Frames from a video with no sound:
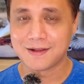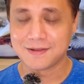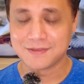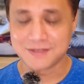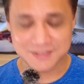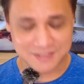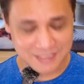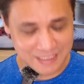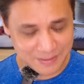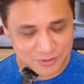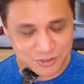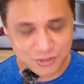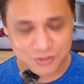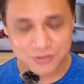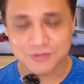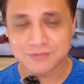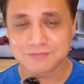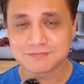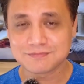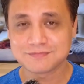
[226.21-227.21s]
This claim is
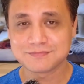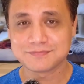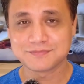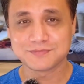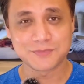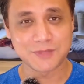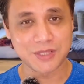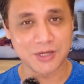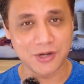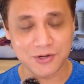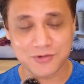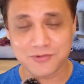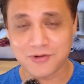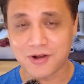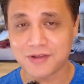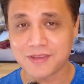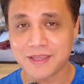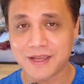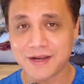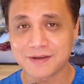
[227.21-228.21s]
true. They're not
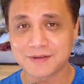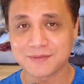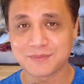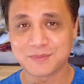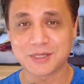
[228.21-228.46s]
wrong there,